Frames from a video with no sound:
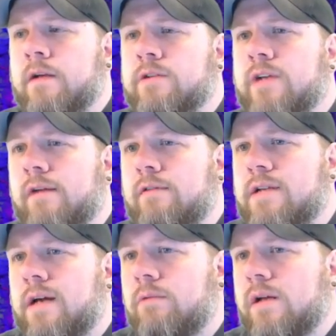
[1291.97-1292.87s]
So every
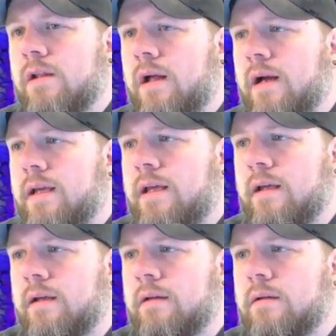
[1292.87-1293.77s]
time we clock
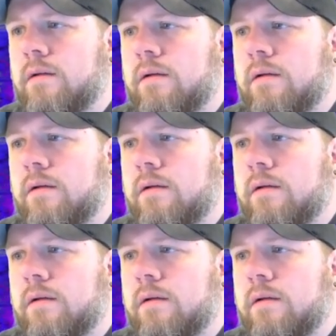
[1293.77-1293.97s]
in,